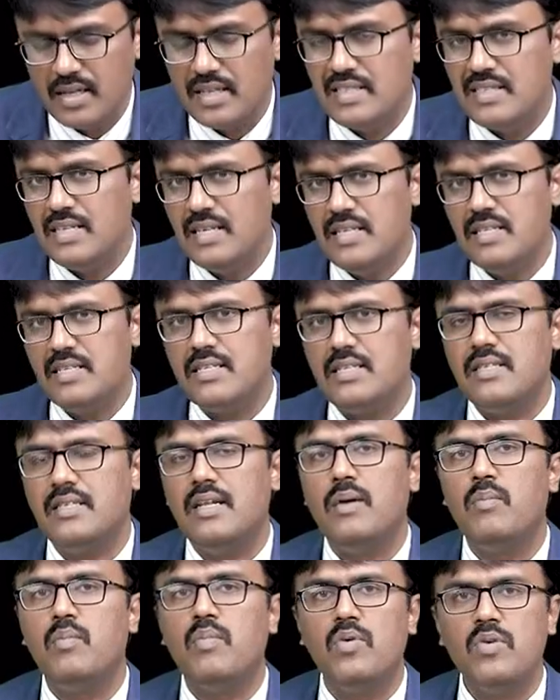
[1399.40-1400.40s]
Since
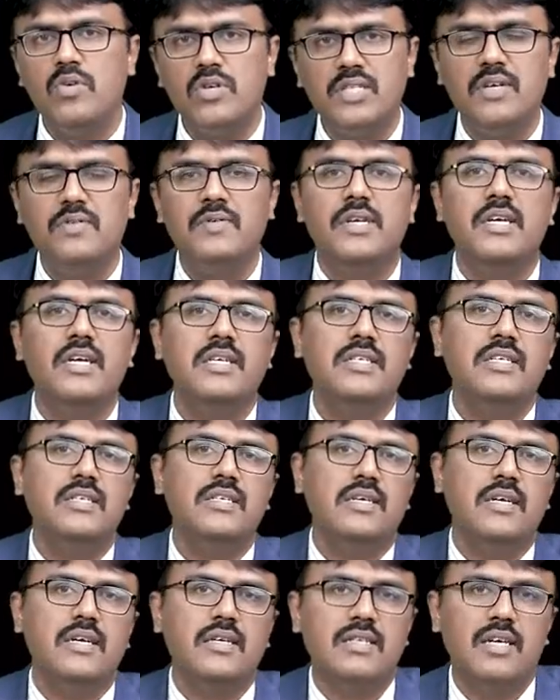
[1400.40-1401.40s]
the most efficacious
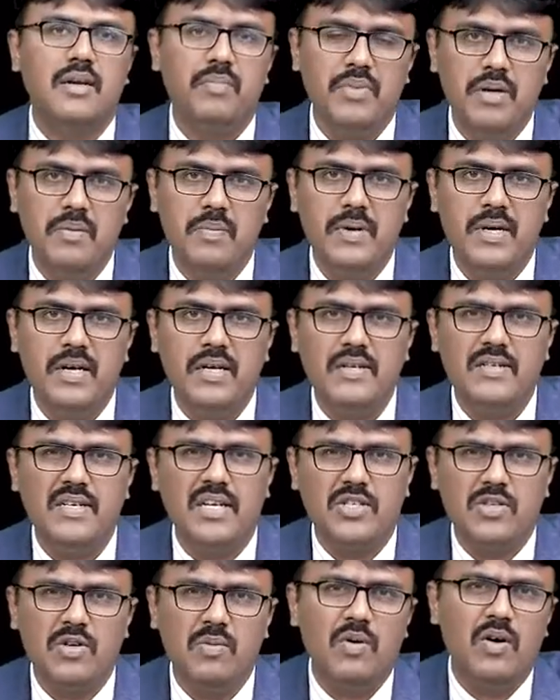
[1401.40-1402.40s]
drugs are PPAs,
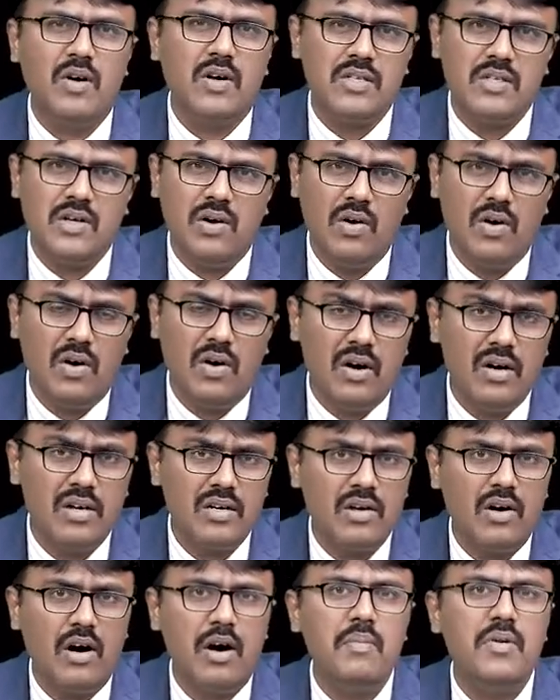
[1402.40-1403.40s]
H2 blockers are
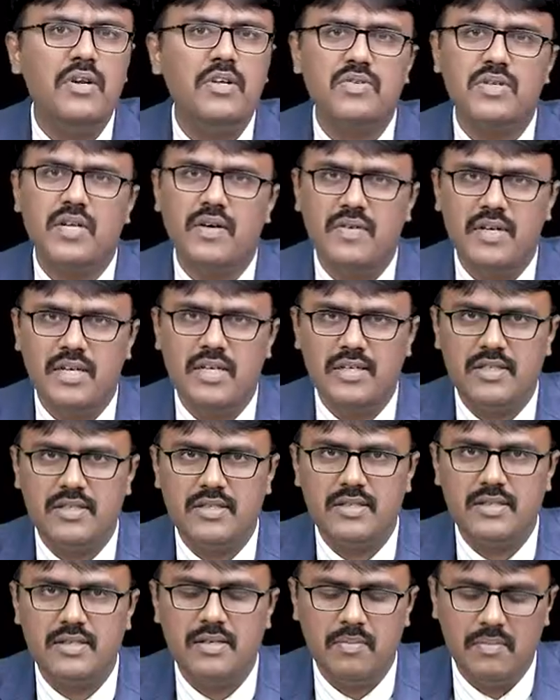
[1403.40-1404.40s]
not commonly used
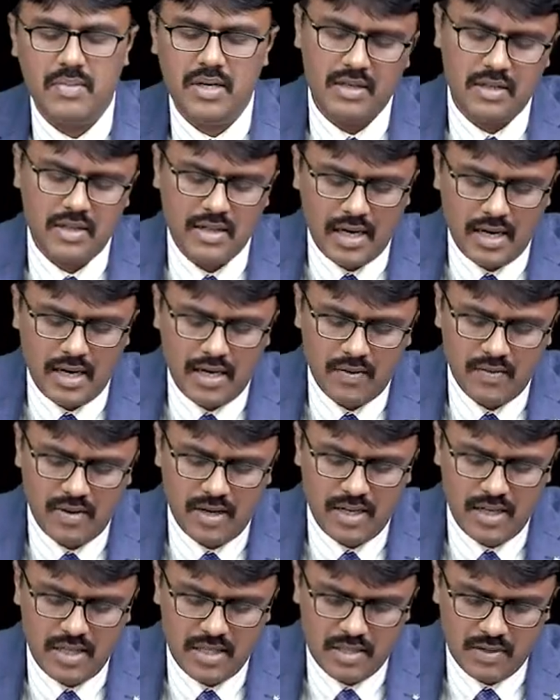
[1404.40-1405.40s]
nowadays. But the
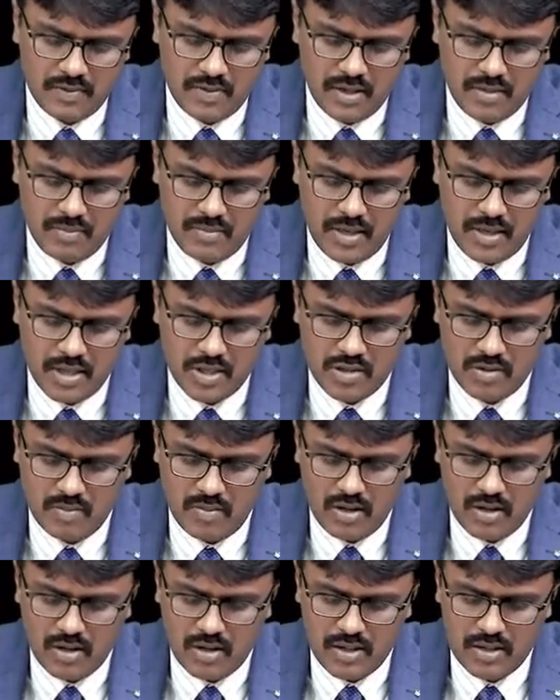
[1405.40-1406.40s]
advantage of them, H2
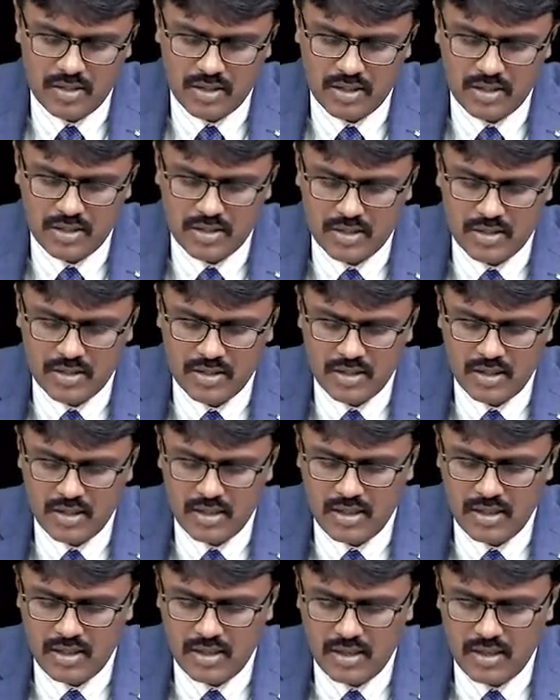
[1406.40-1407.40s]
blockers, is
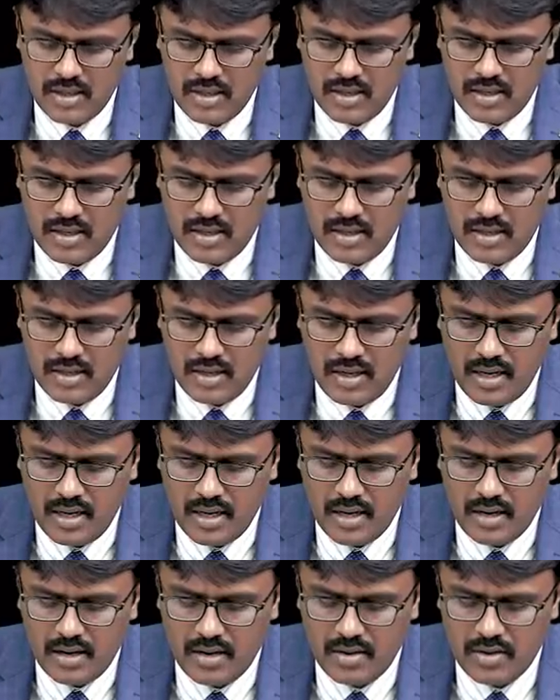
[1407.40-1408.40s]
they
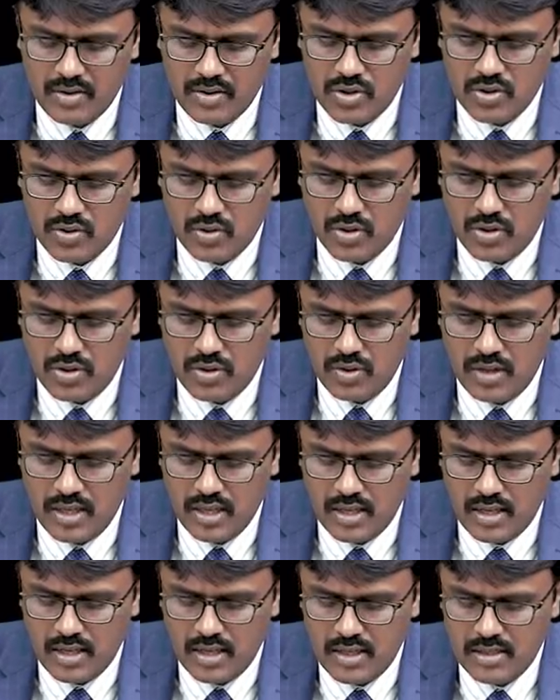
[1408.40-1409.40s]
are shown to
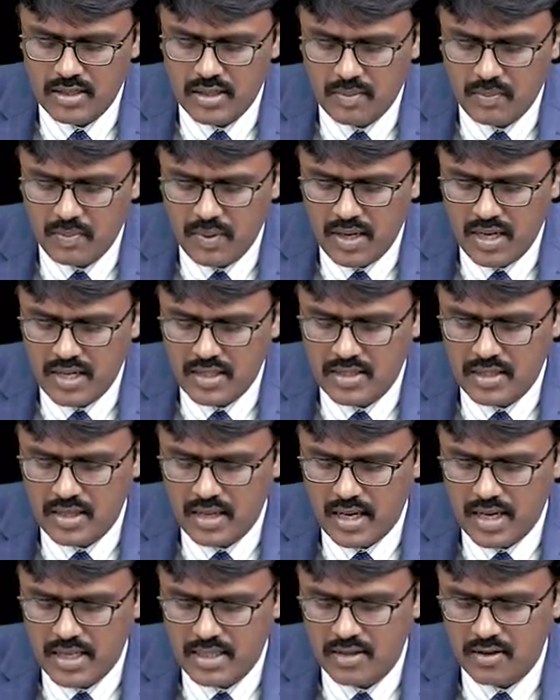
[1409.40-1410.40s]
decrease the
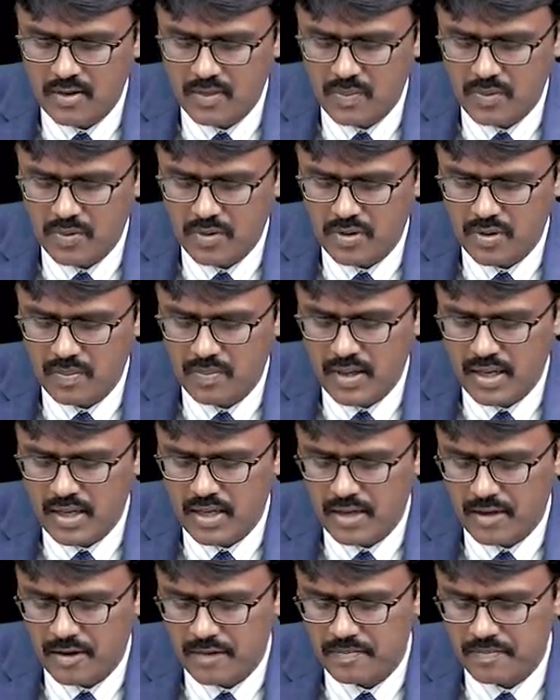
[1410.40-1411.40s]
basal acid output
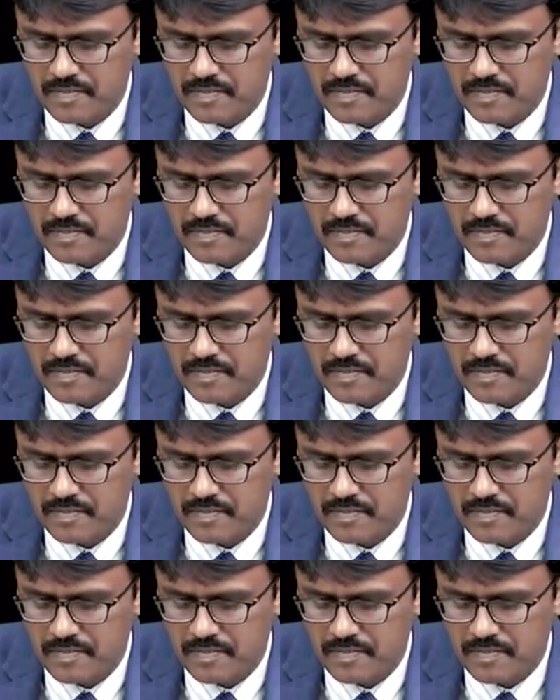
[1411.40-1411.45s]
better.